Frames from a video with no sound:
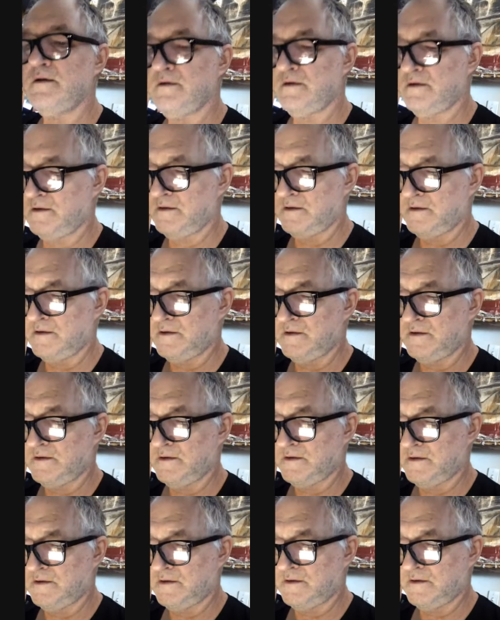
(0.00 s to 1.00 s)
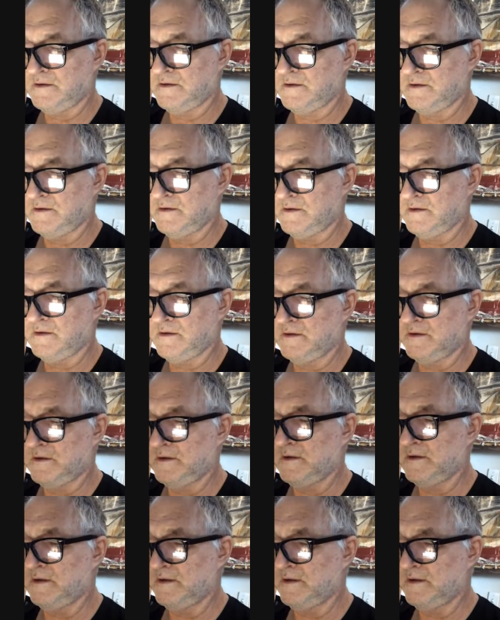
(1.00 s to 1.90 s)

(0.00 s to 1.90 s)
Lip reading: (no one is talking)